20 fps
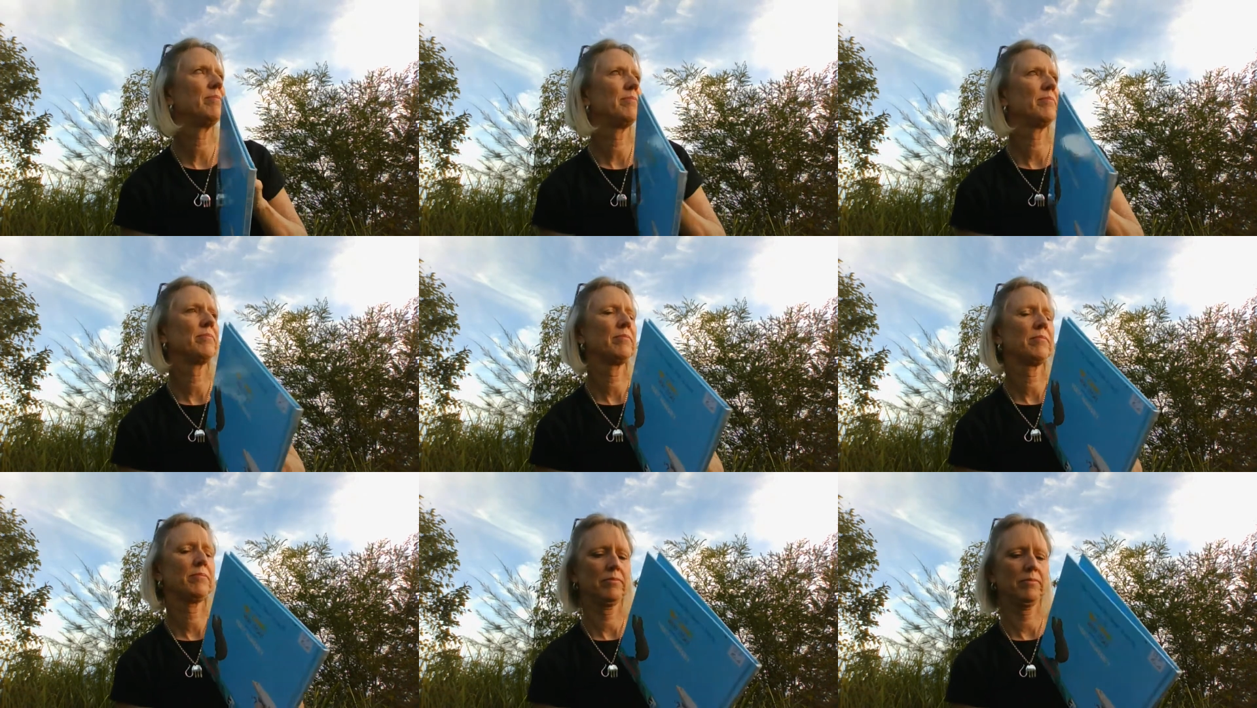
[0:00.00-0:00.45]

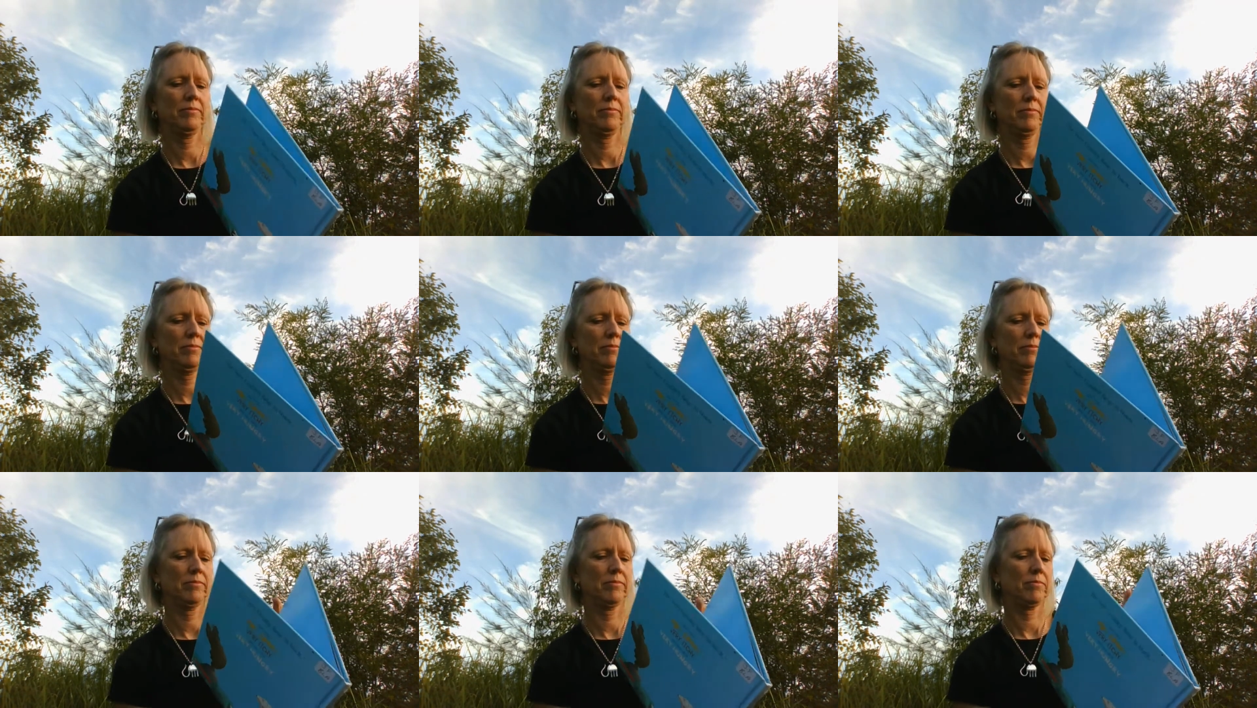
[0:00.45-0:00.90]

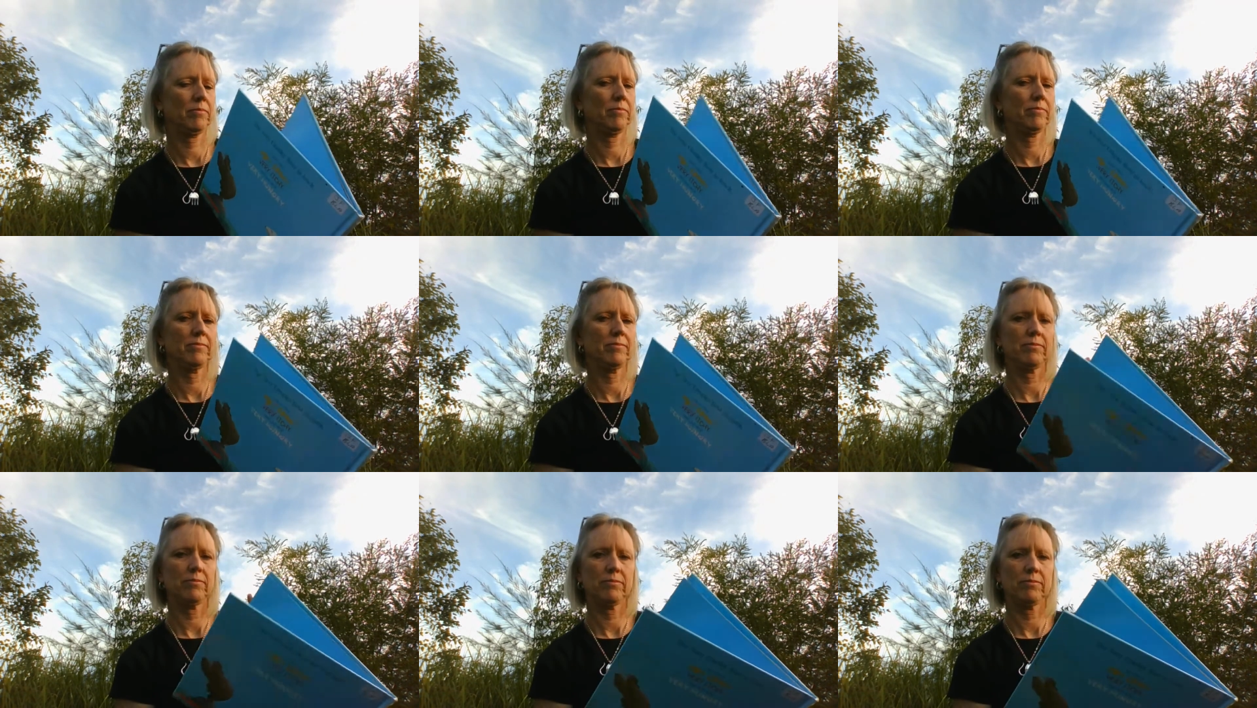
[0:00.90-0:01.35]

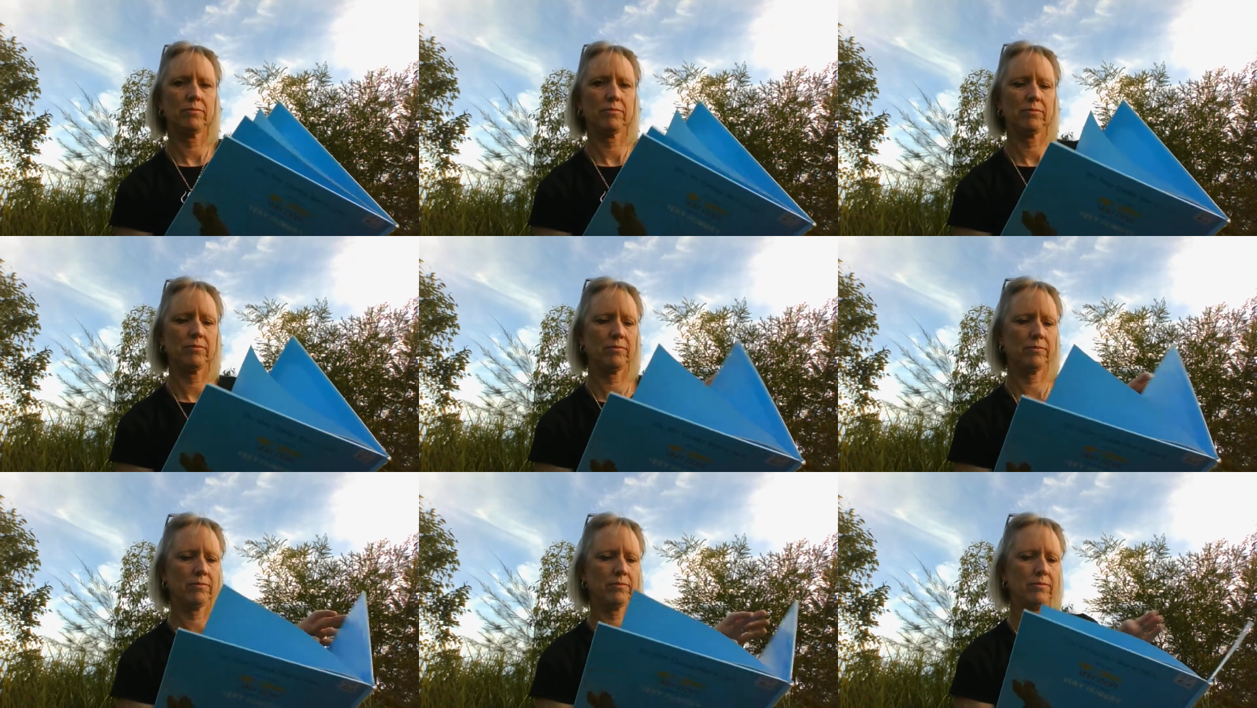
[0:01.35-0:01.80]

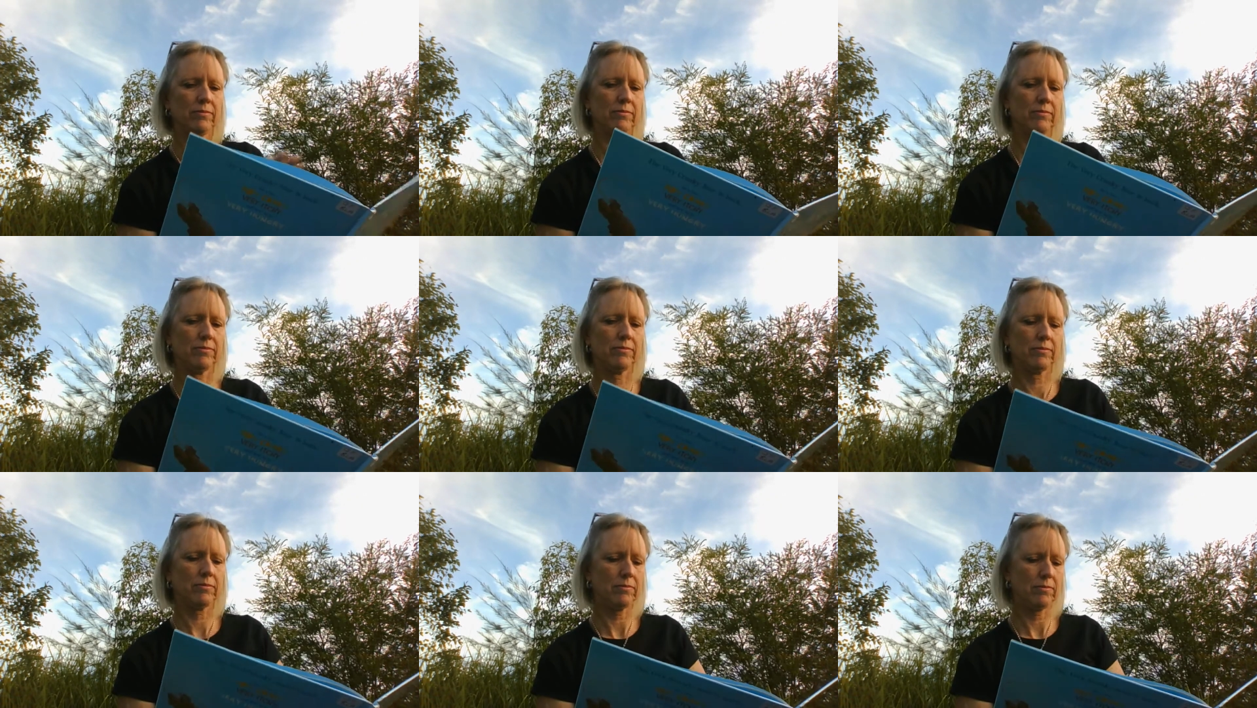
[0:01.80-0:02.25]

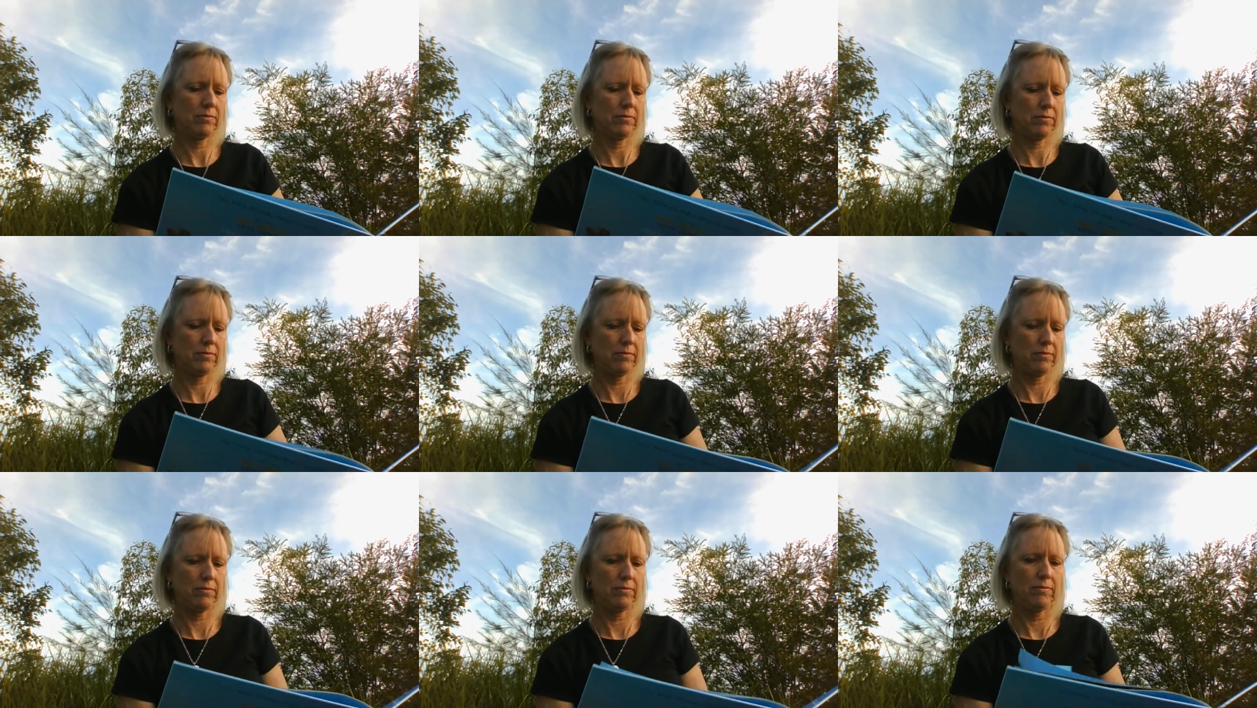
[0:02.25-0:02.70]

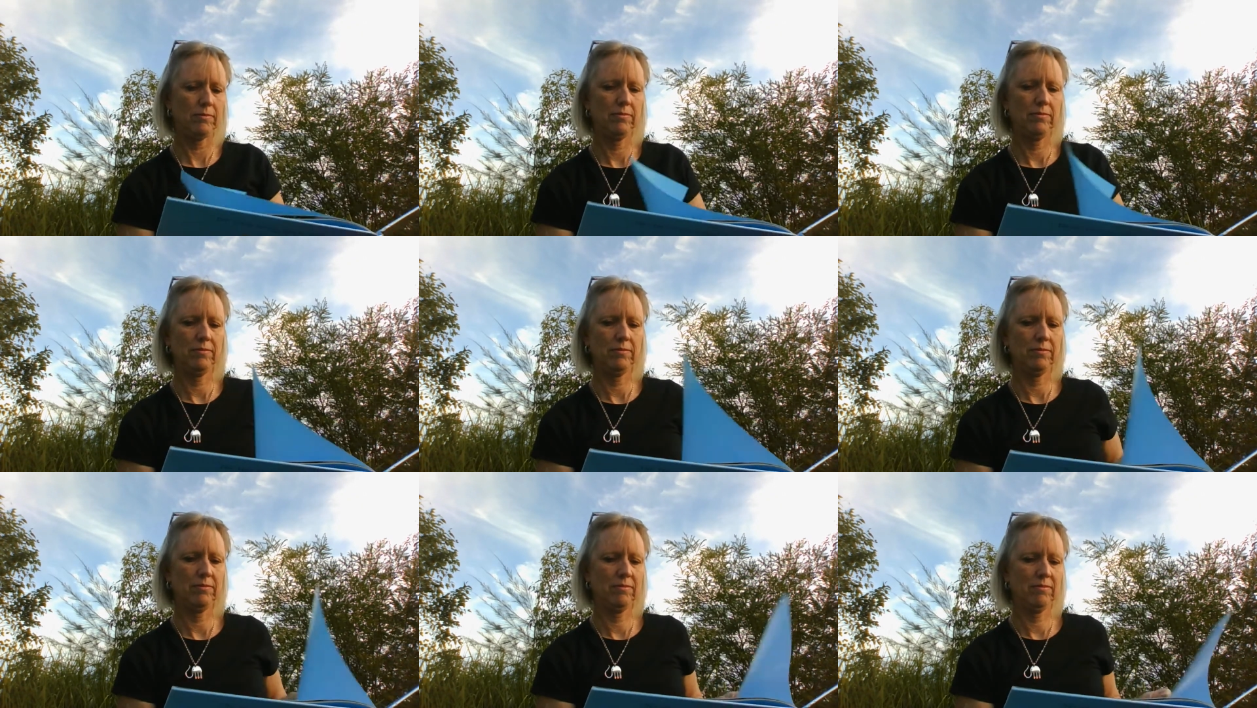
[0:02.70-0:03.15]

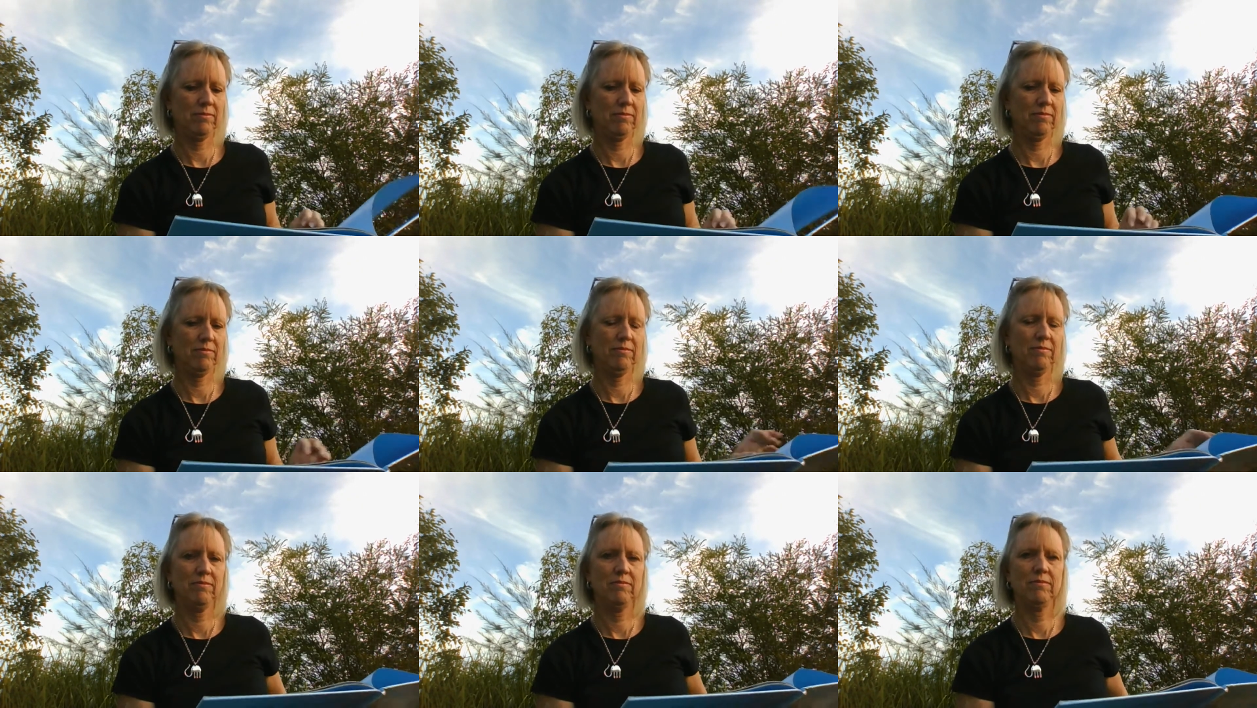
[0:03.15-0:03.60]

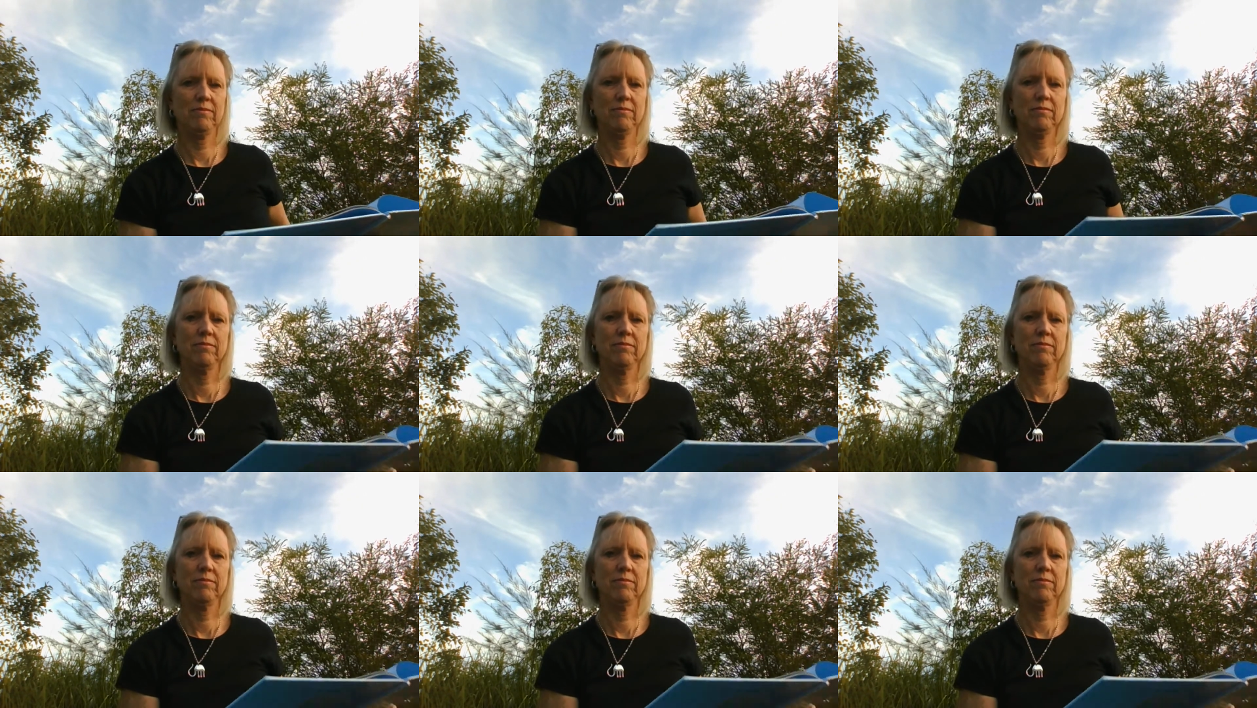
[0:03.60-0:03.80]
Nobody speaks.